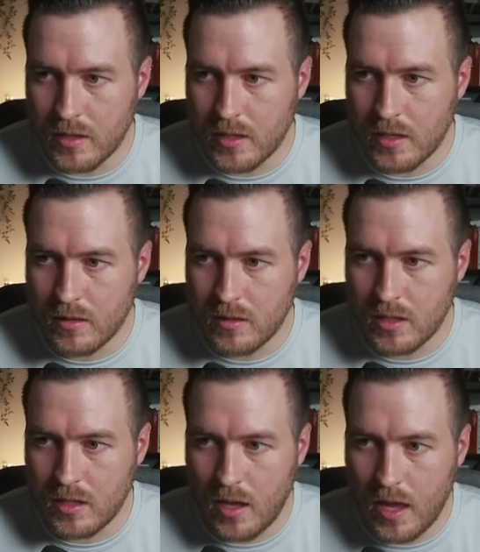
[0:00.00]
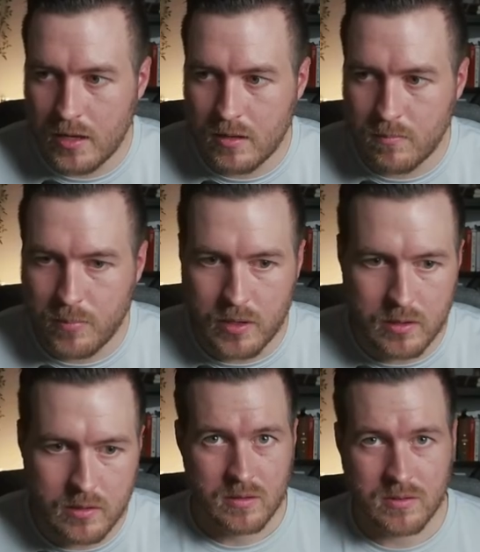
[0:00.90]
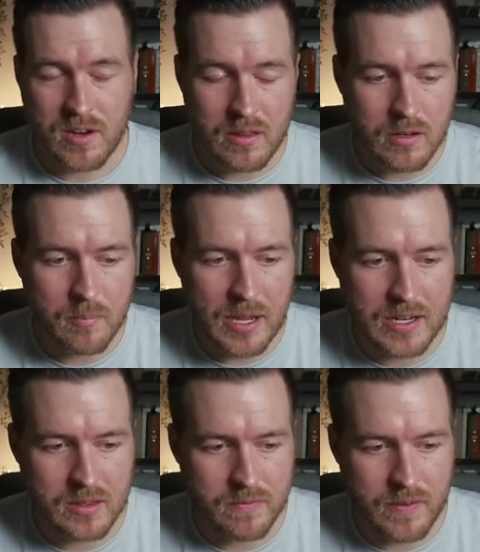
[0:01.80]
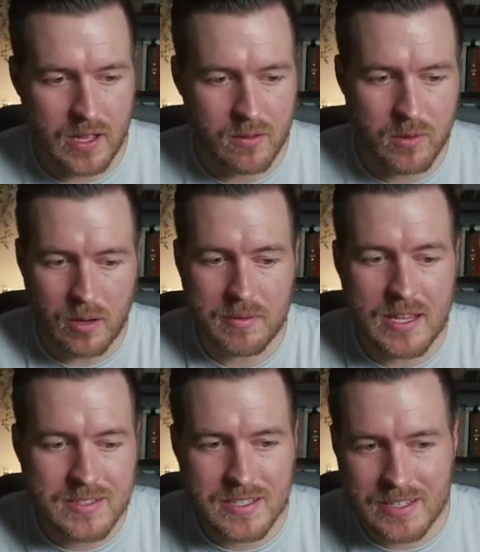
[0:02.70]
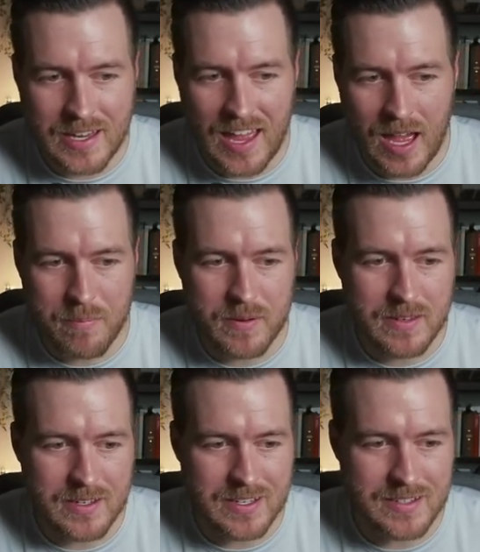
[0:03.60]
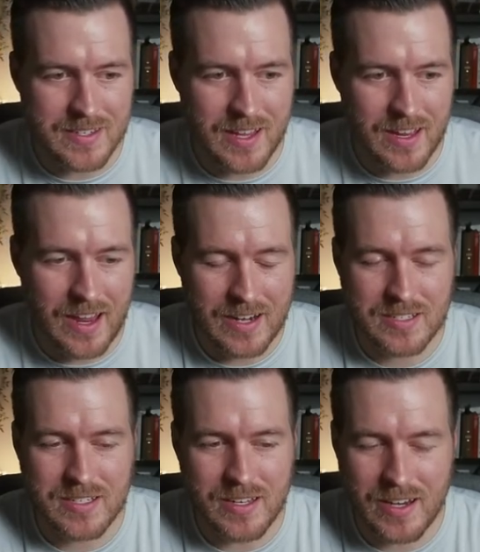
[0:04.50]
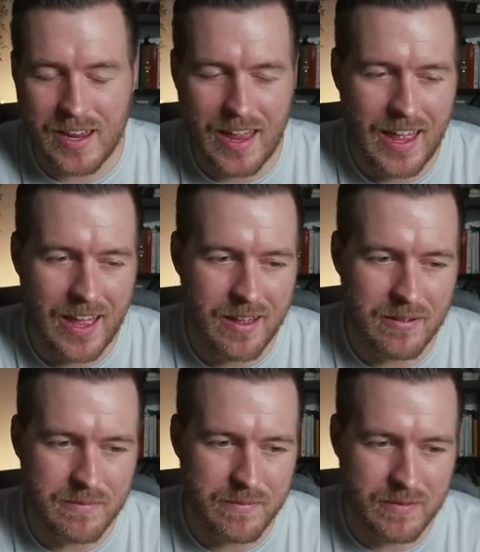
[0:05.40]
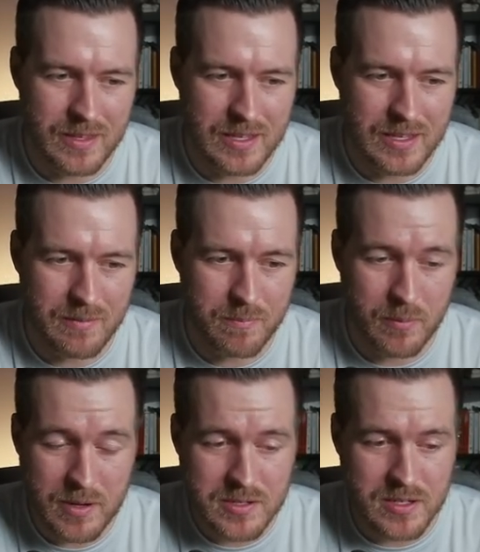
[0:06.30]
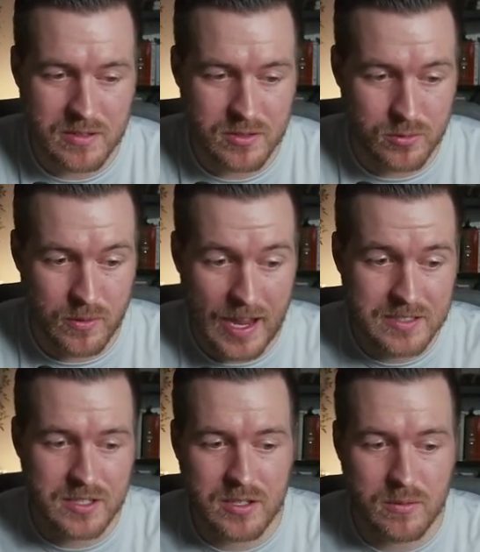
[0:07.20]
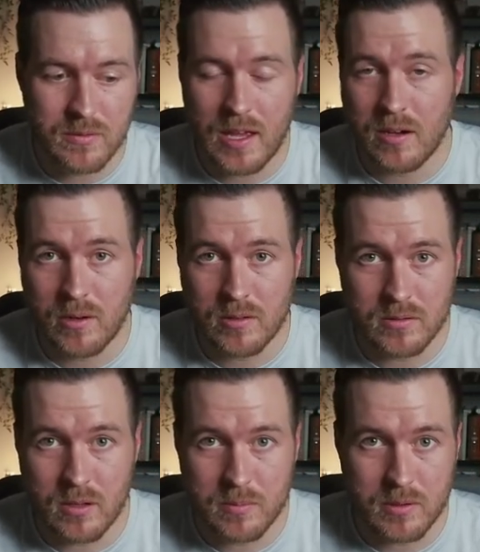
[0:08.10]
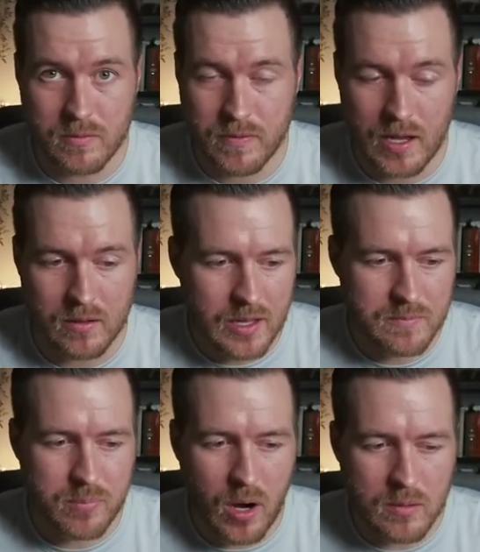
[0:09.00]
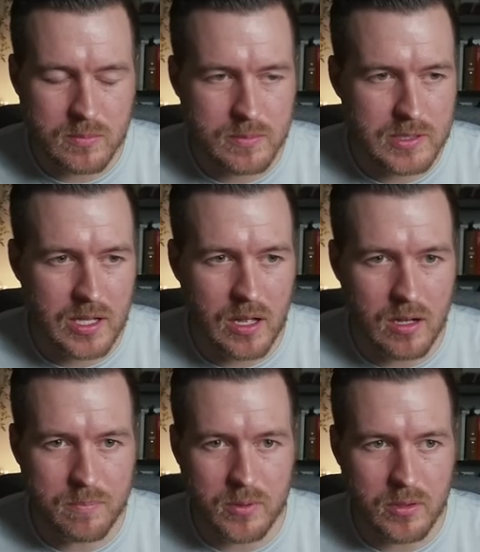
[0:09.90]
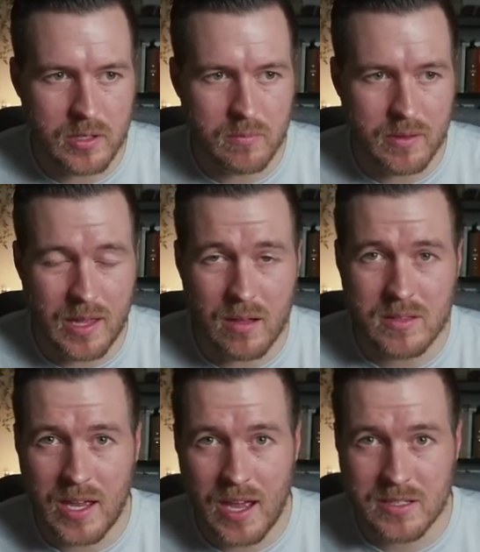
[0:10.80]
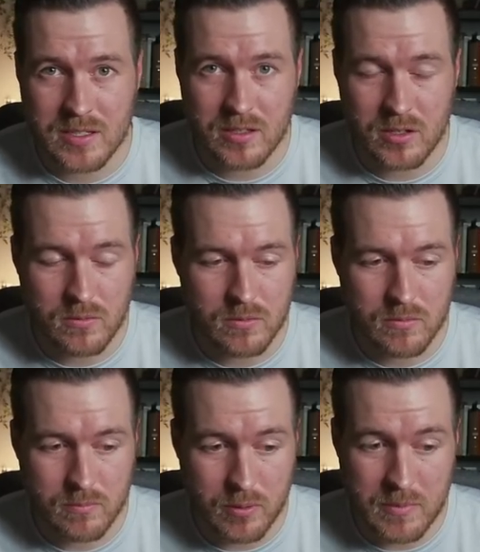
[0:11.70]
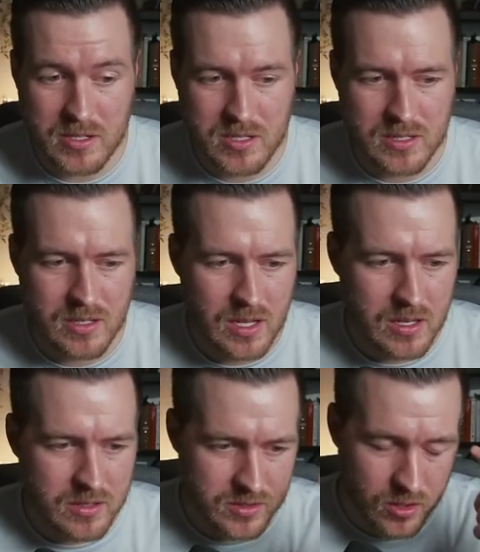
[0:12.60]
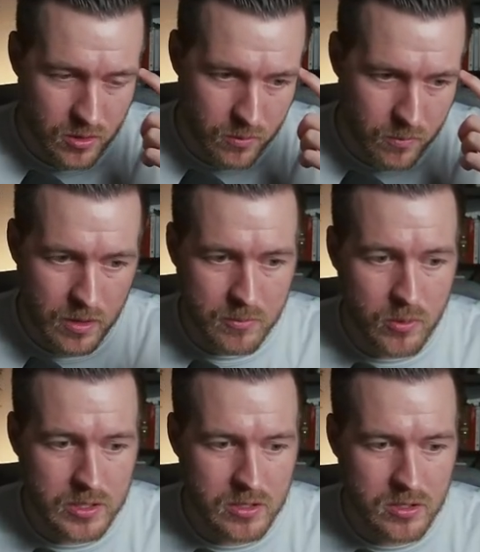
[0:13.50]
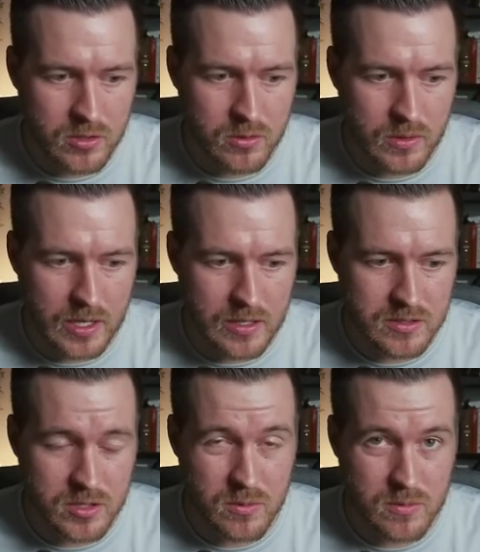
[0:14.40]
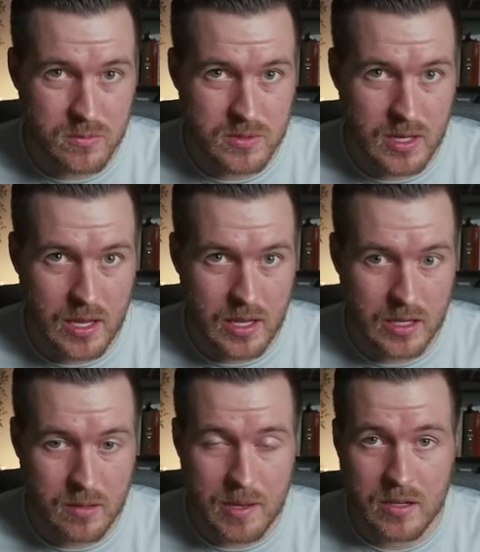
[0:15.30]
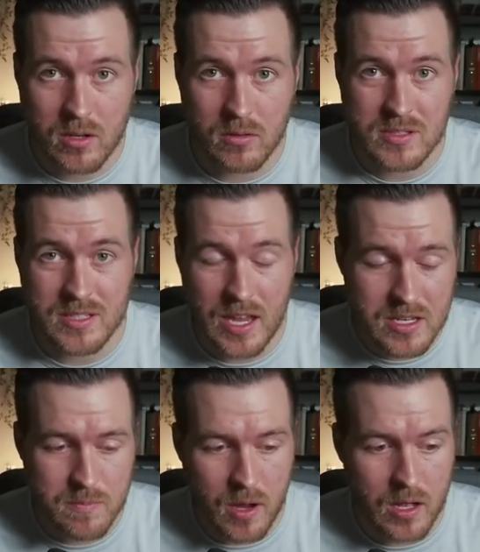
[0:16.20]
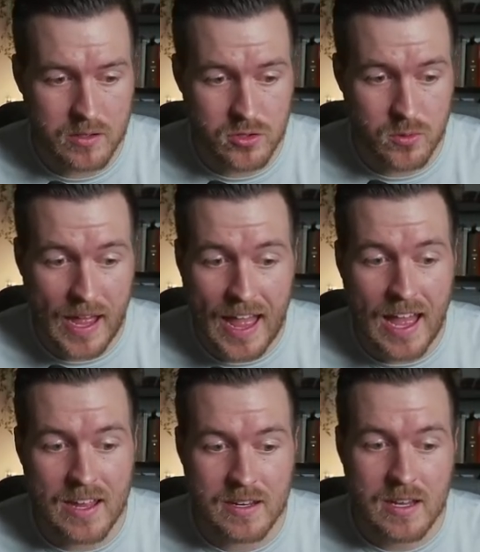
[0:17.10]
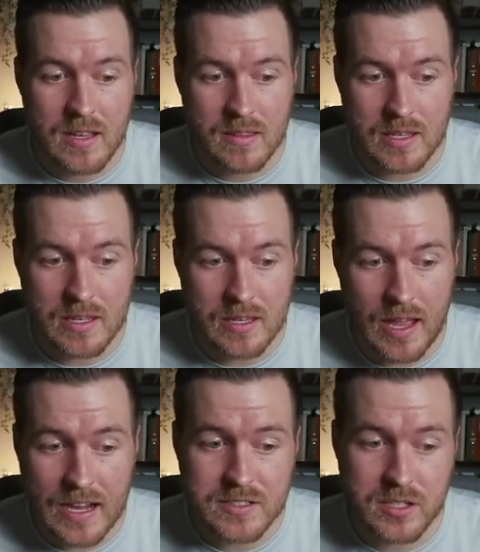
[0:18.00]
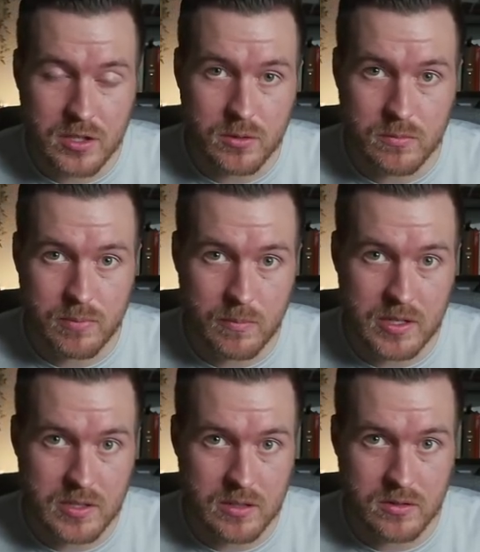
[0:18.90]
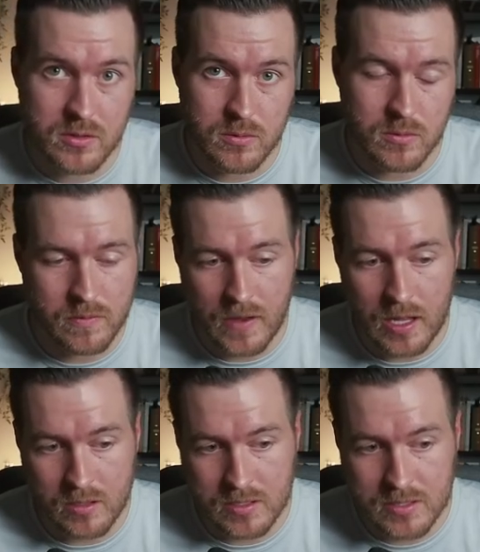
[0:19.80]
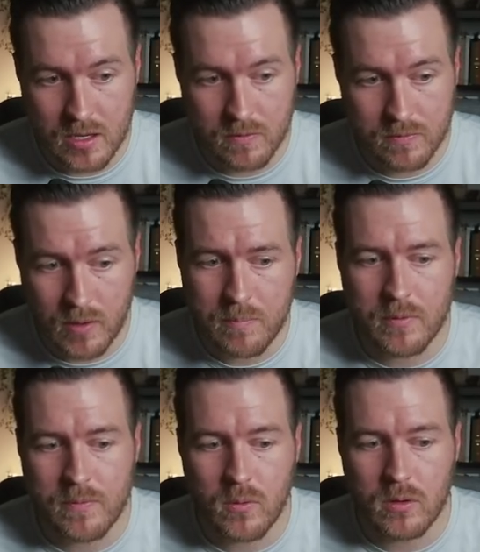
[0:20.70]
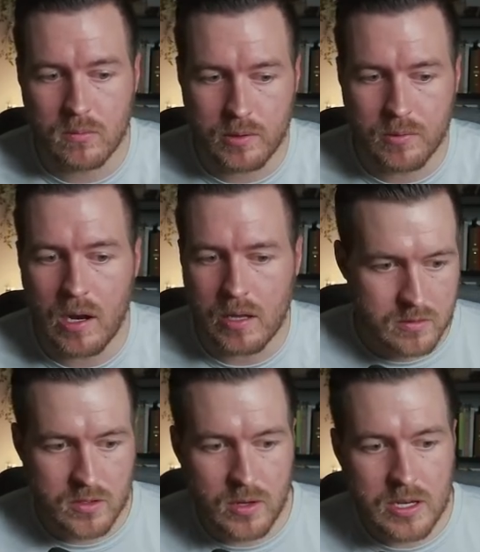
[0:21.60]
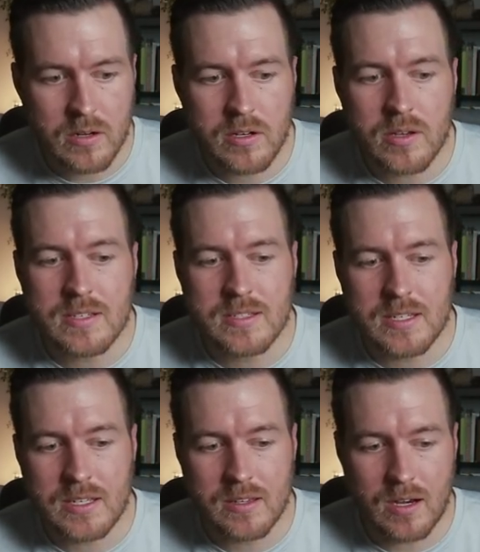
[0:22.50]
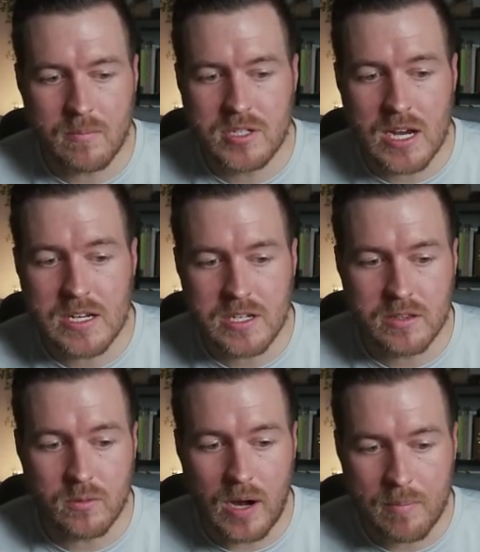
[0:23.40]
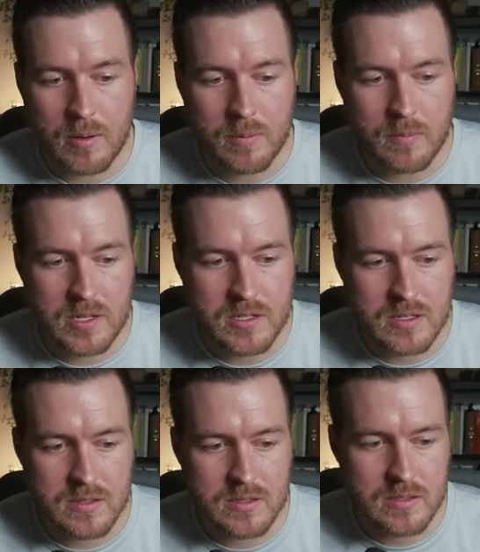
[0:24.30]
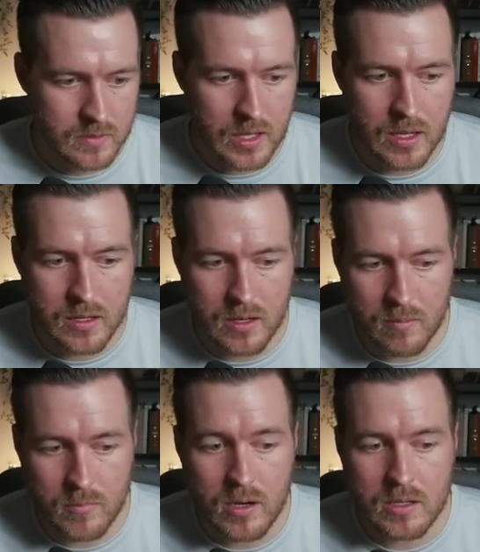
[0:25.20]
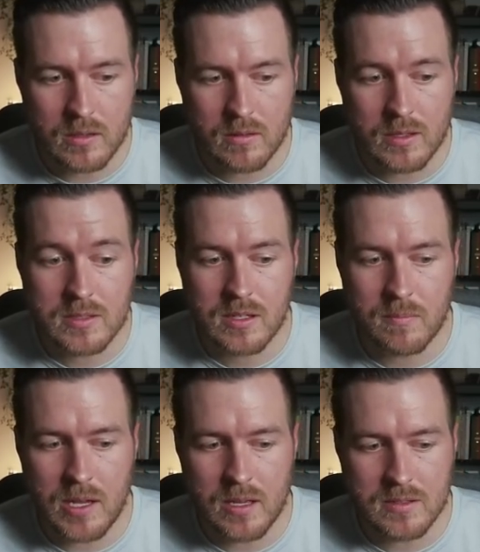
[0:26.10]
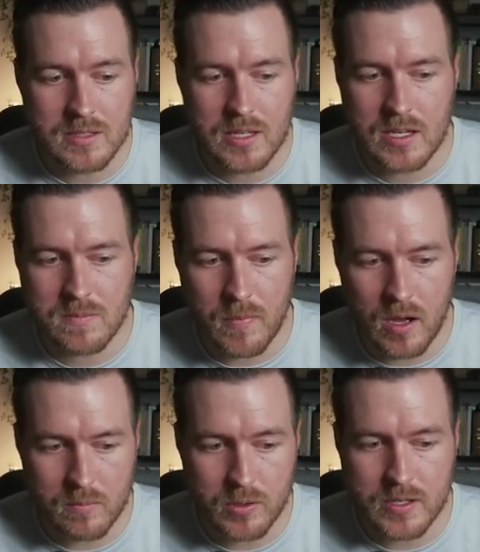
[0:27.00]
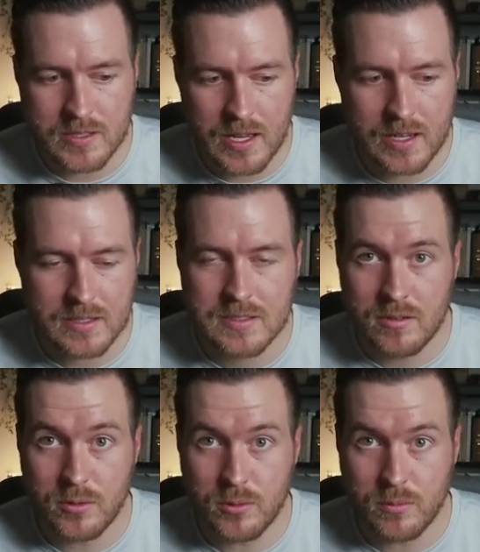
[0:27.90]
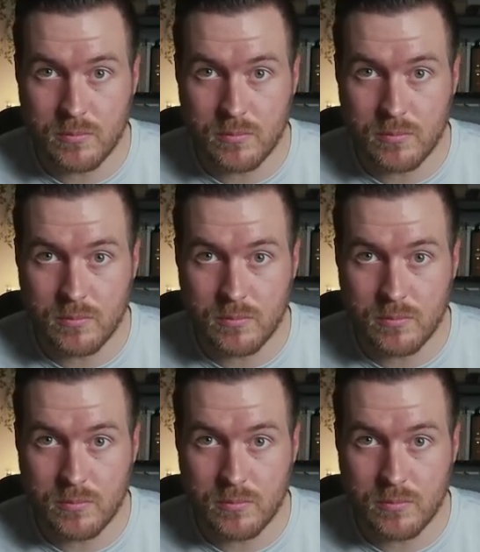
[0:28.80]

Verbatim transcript: then hit the edit button, so now that I'm back at the file, what I'm guessing happened is that I actually didn't have the permission to execute that Gradle W file. It probably got uploaded without the execute permission. So what I'm going to do is use a command called chmod to add the execute permission to the file itself right before we run it. So here you can see that I'm changing the wrapper permissions and I'm running this command chmod plus x to